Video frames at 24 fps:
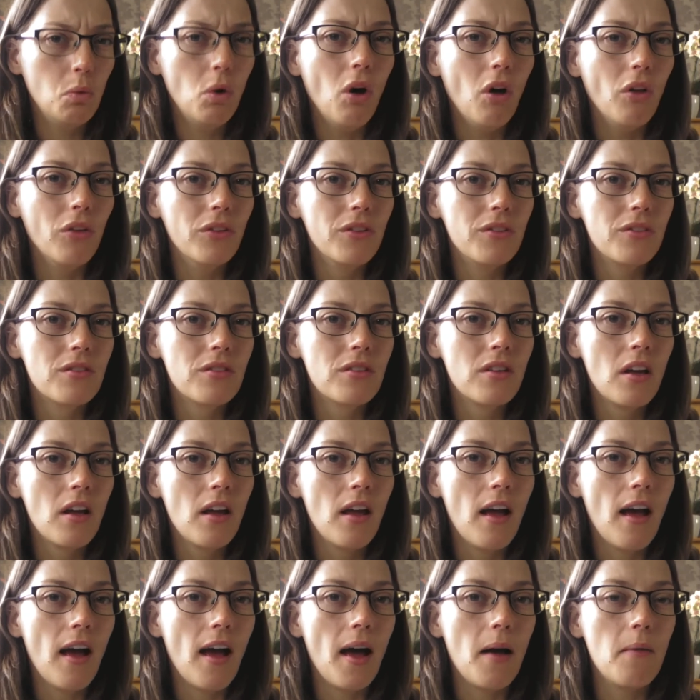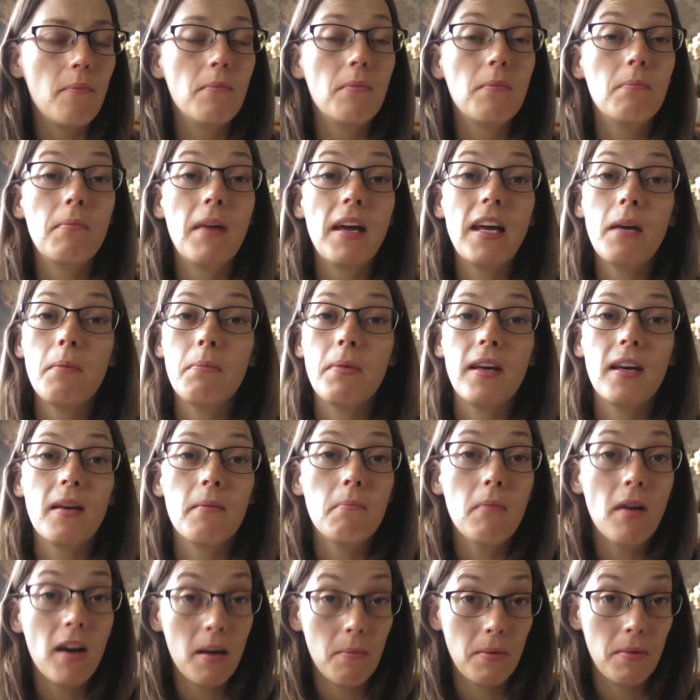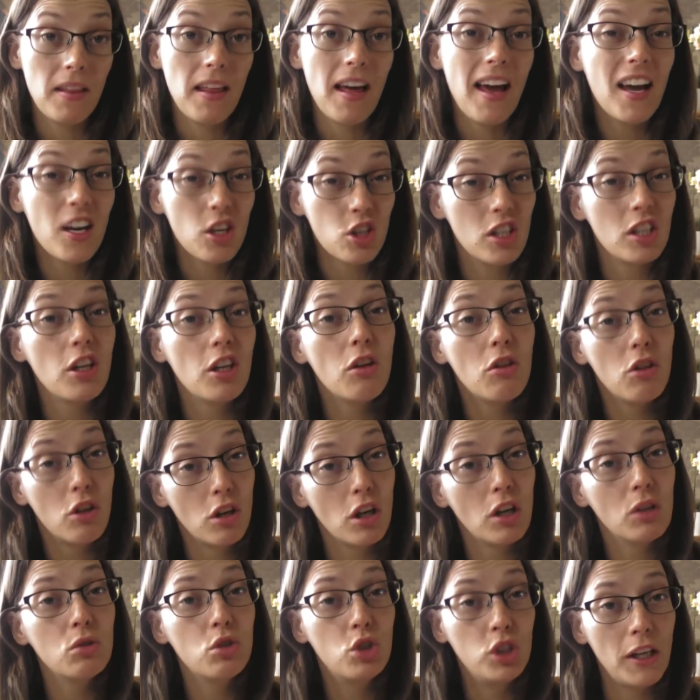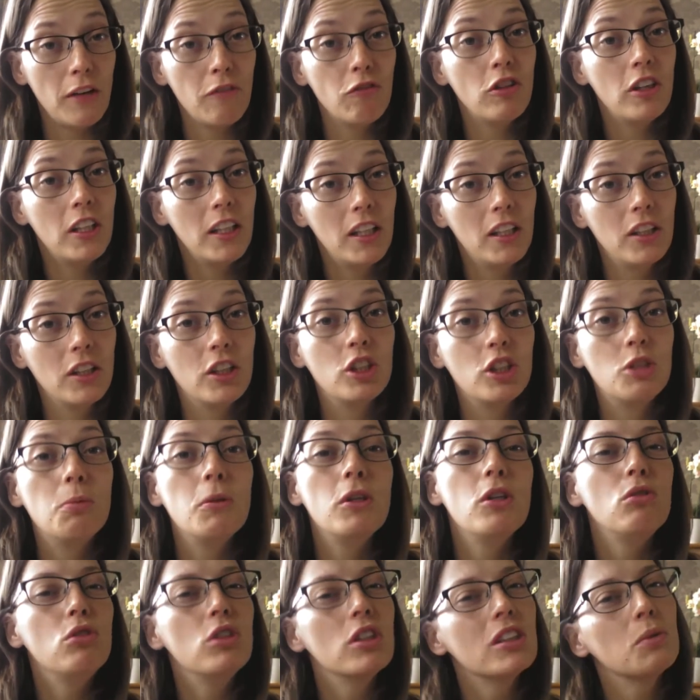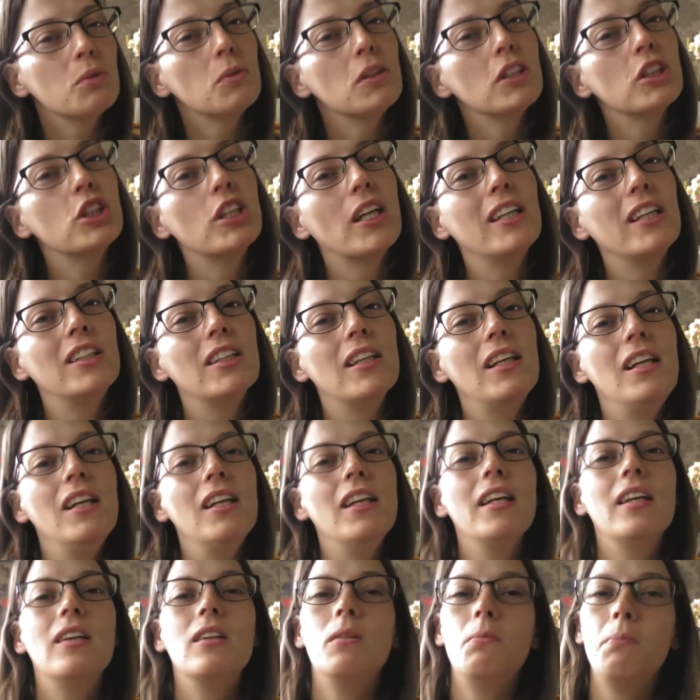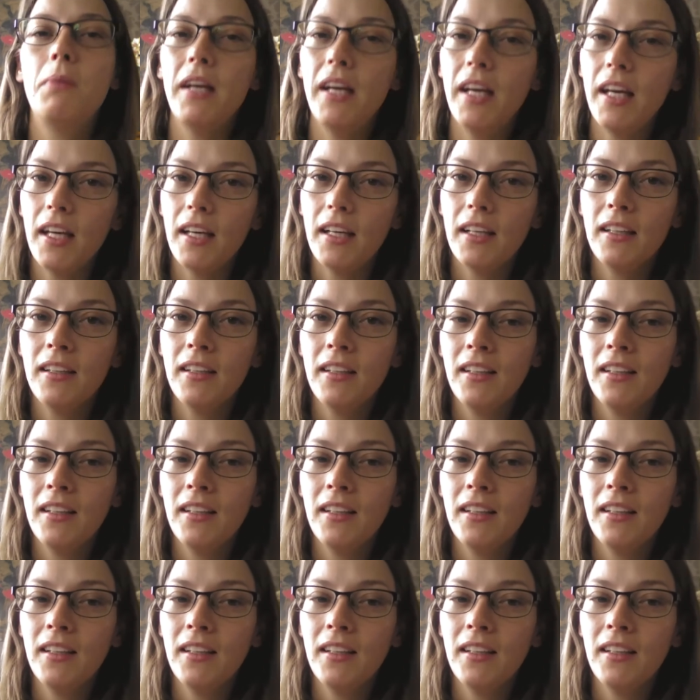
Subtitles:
want. And maybe it might be that actually, no, the goal's generally good, but you just want to change it a little bit